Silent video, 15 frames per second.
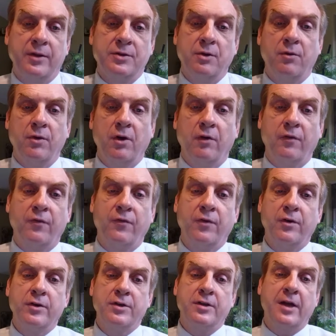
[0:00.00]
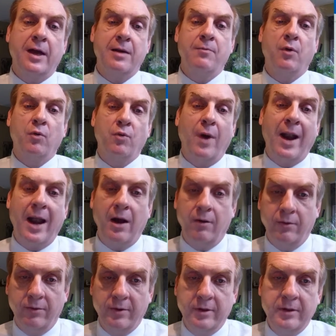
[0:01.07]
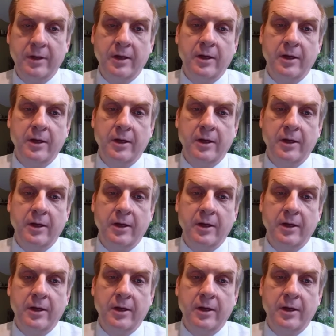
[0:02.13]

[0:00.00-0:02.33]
So in our first time around